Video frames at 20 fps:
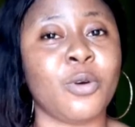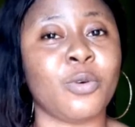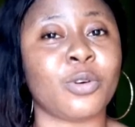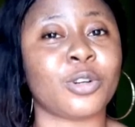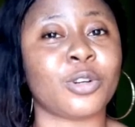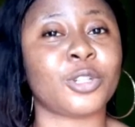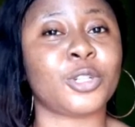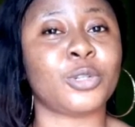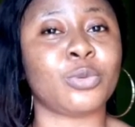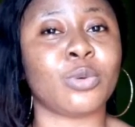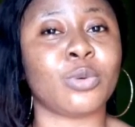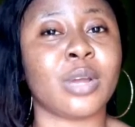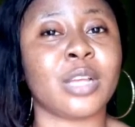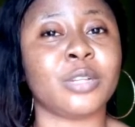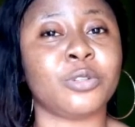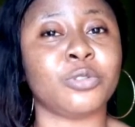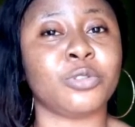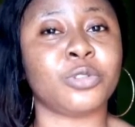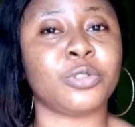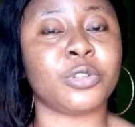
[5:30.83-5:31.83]
What should
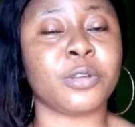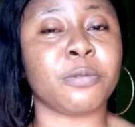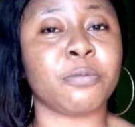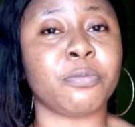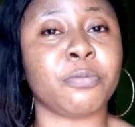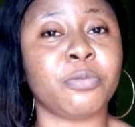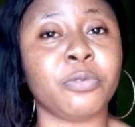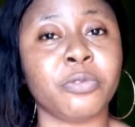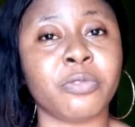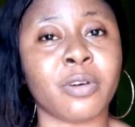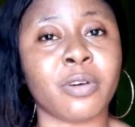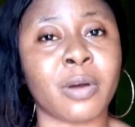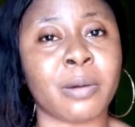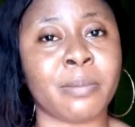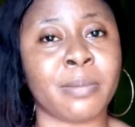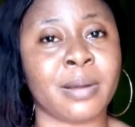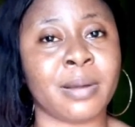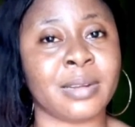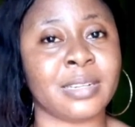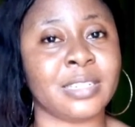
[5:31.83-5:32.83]
I do to improve
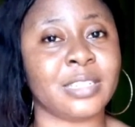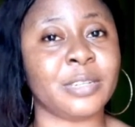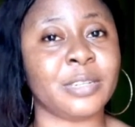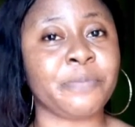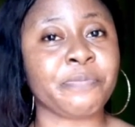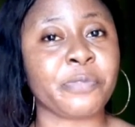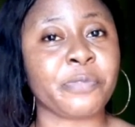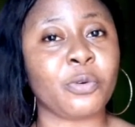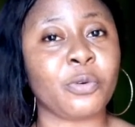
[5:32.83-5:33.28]
our marriage?